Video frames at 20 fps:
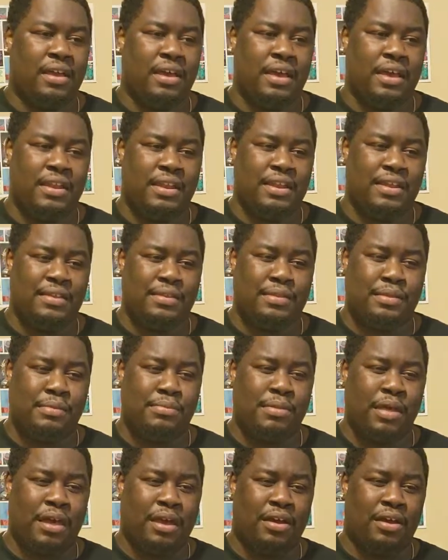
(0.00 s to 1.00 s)
And it
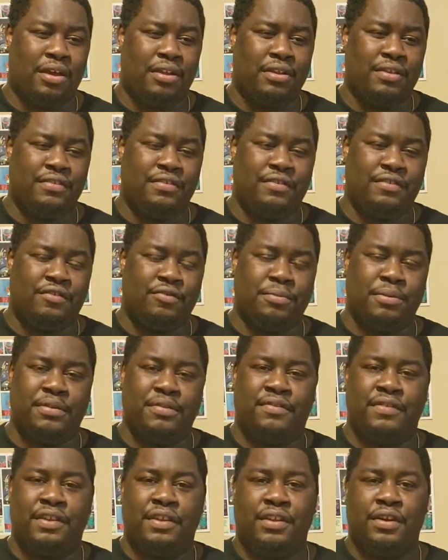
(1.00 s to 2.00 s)
seemed like on the Super
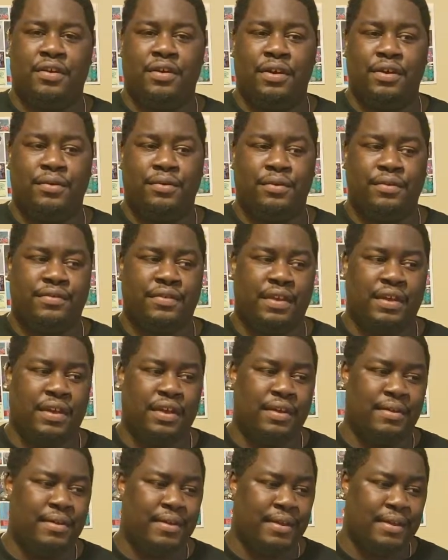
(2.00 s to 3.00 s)
Nintendo it was
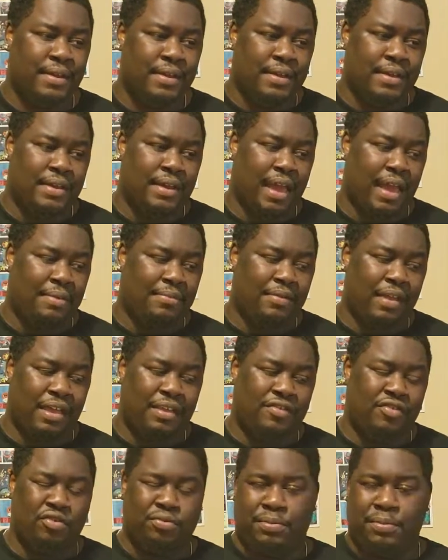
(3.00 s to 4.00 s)
games
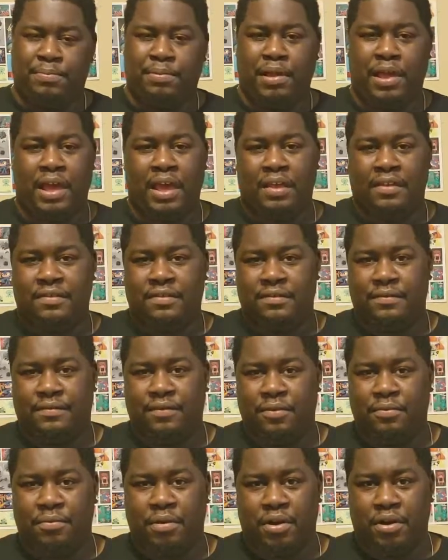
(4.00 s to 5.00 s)
like Super Play Action
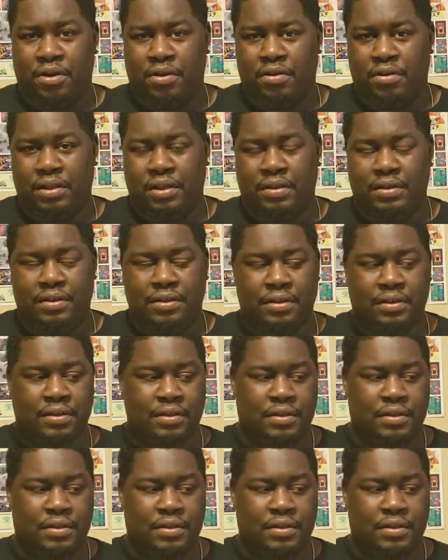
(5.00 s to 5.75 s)
Football and